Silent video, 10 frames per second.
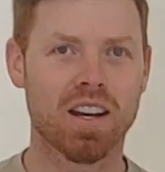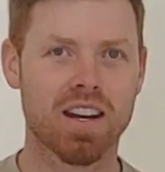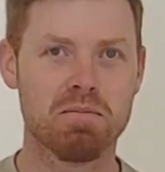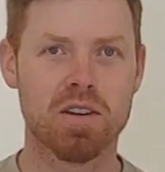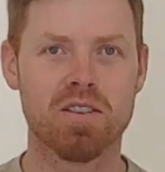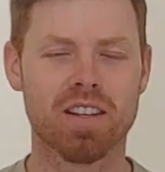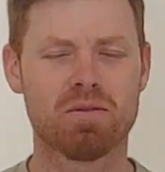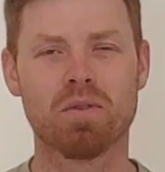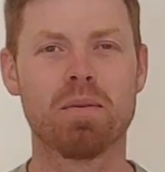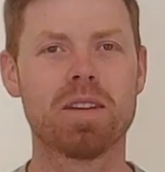going to be doing this.
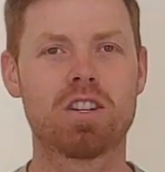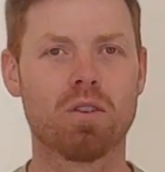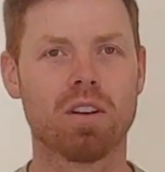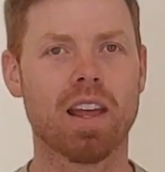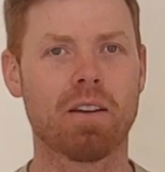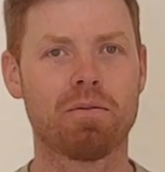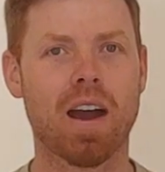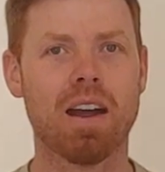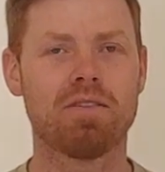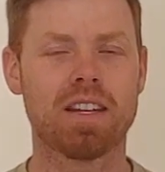It'll be short, like
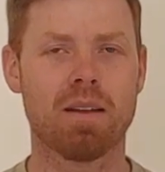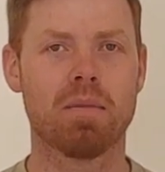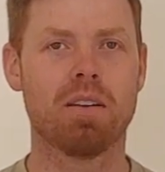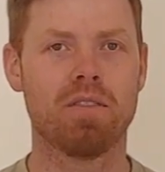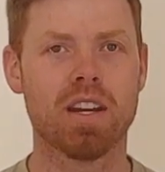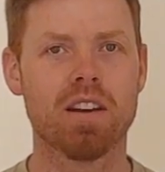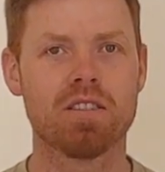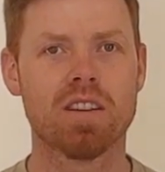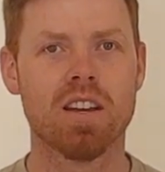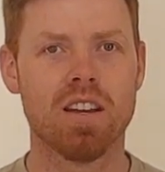5-10 minute
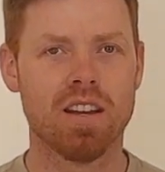videos,